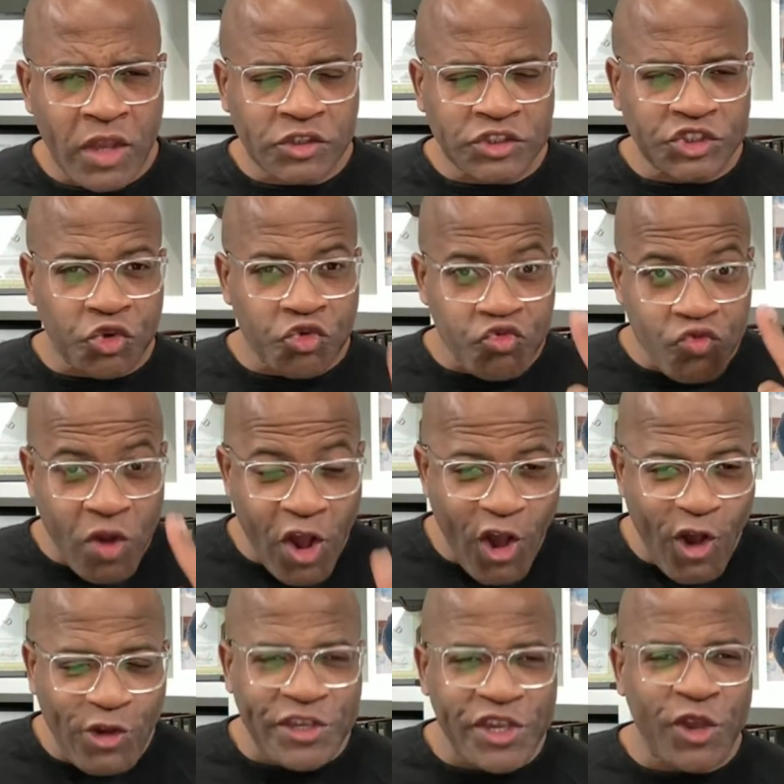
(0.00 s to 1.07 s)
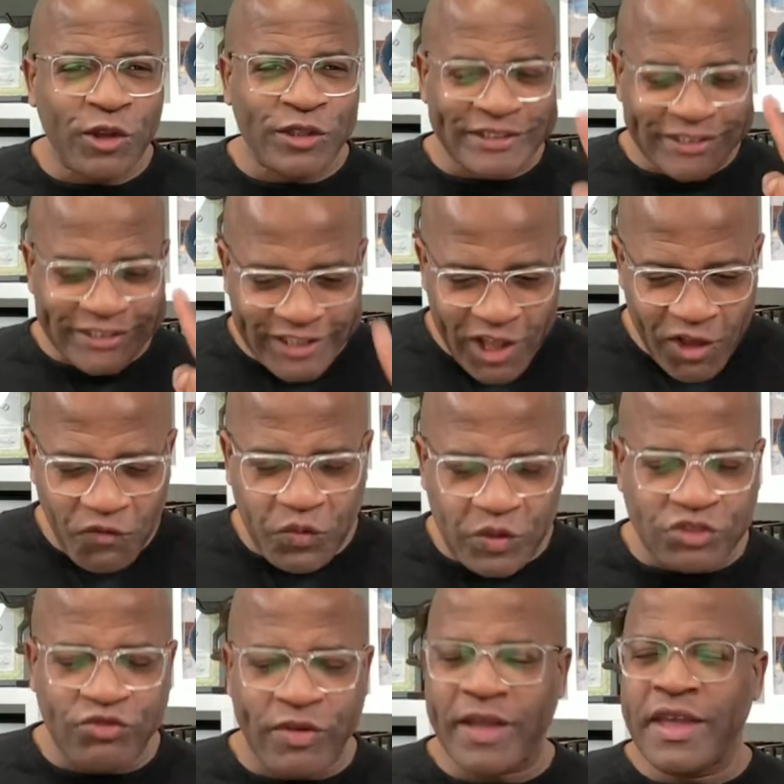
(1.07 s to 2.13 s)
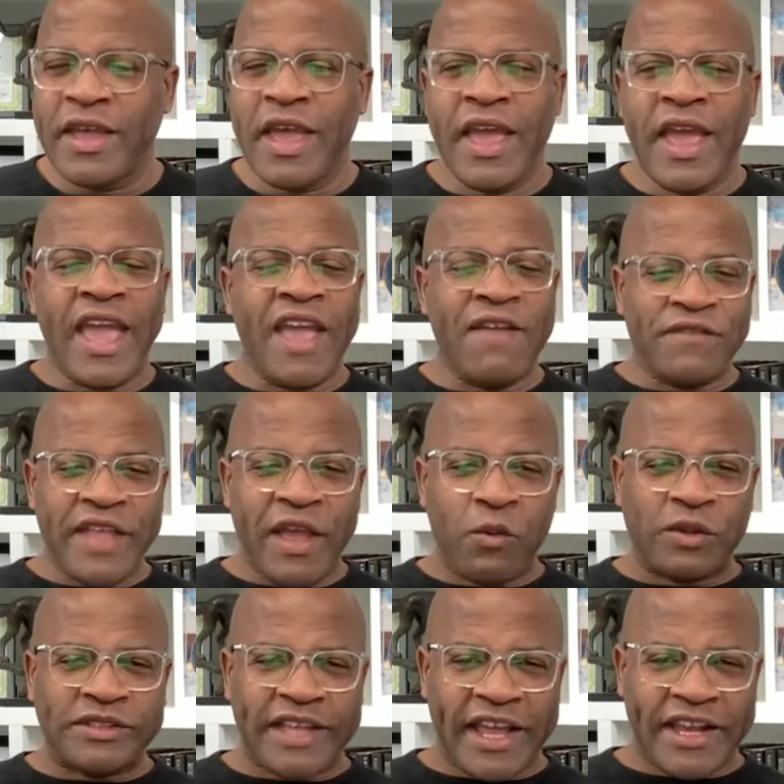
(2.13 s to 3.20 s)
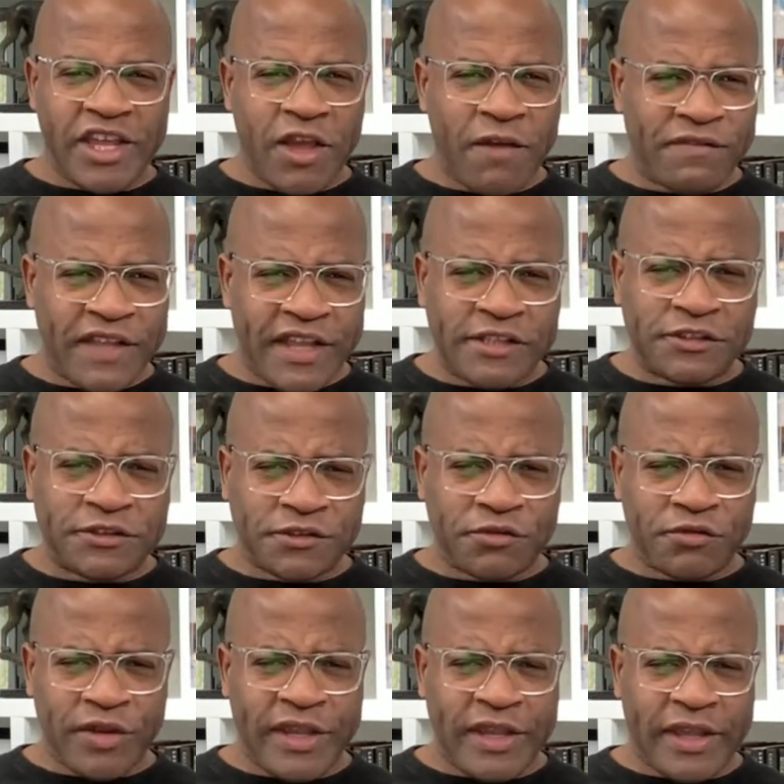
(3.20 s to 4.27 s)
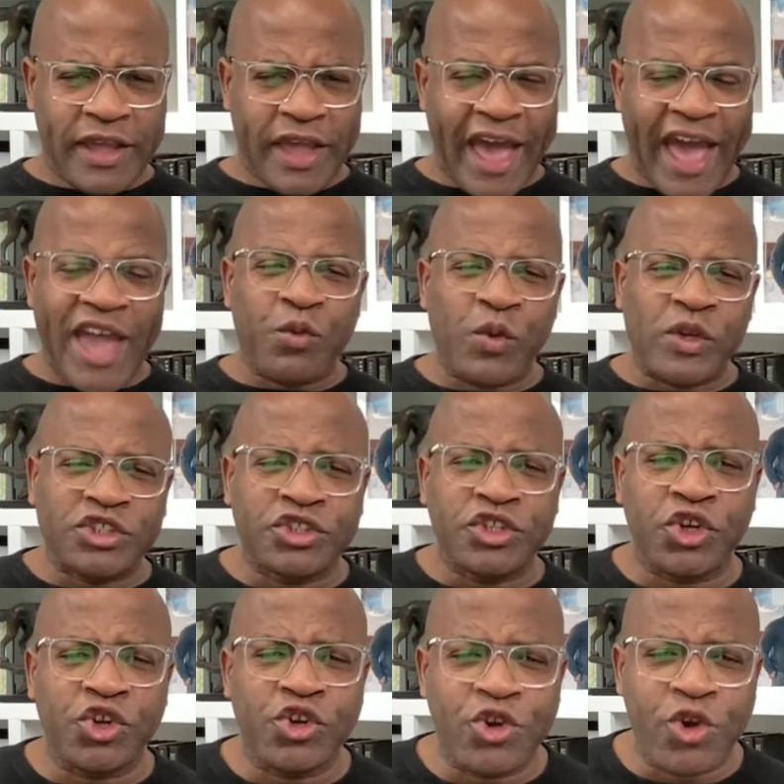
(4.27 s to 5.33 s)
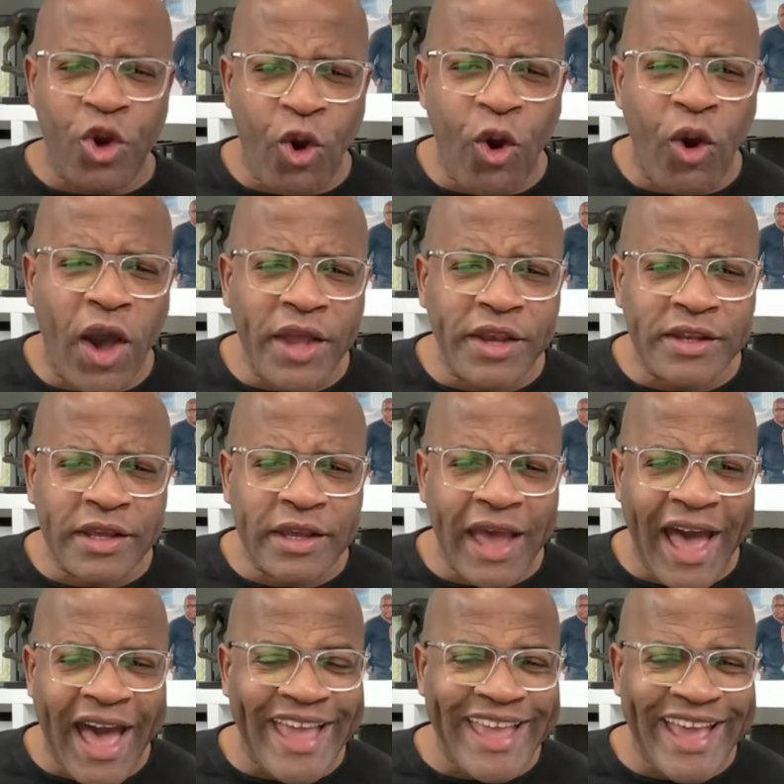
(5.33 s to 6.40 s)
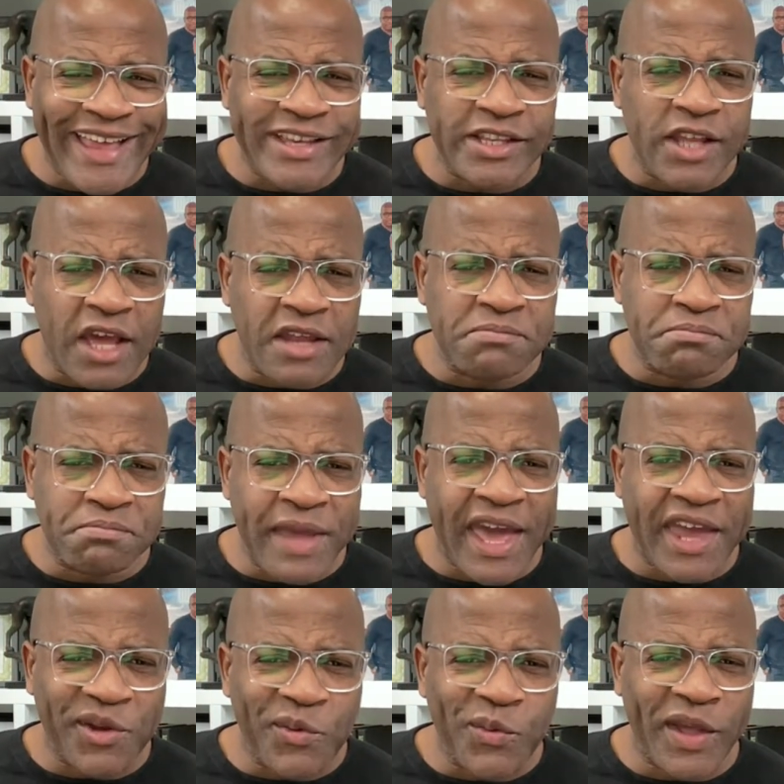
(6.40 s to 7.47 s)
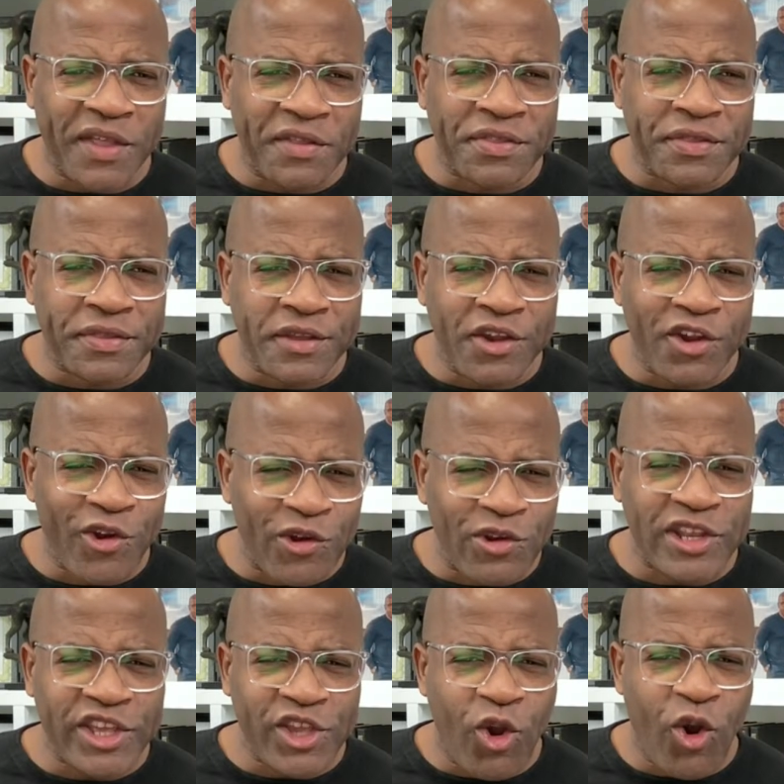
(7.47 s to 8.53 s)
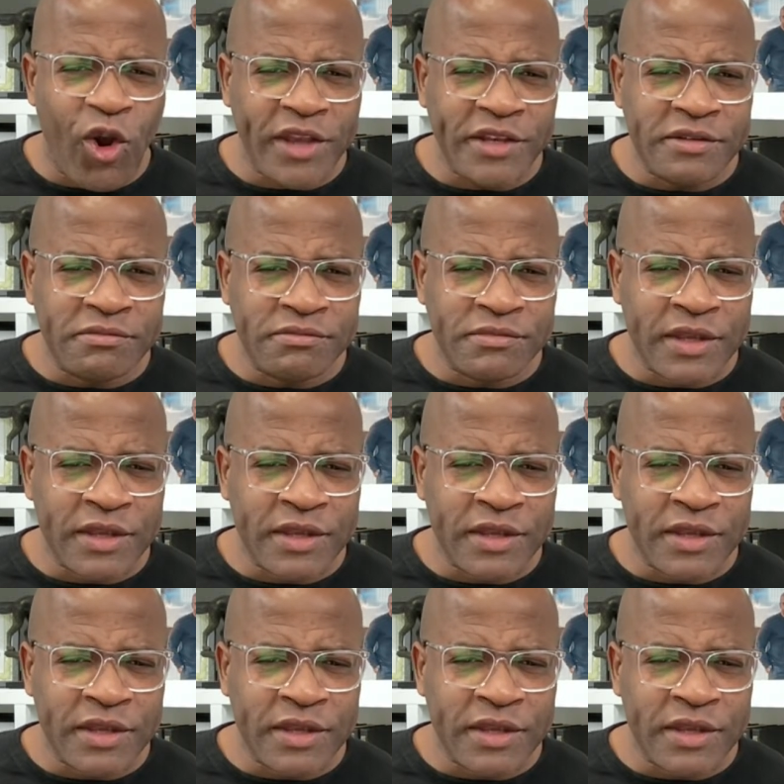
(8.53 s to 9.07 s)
Surround yourself with strength. If there was any of these 3, I wish to God I had done better with early on,